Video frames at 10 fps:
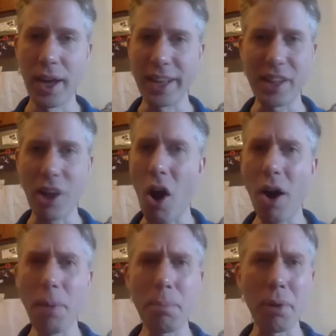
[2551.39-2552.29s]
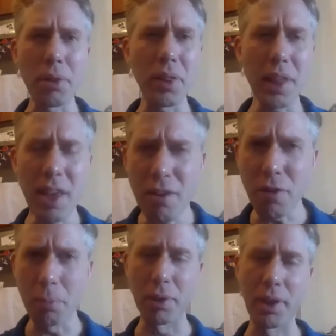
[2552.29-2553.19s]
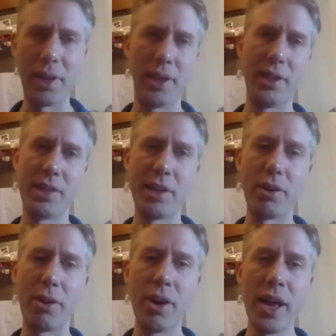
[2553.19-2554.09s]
It's unbelievably easier.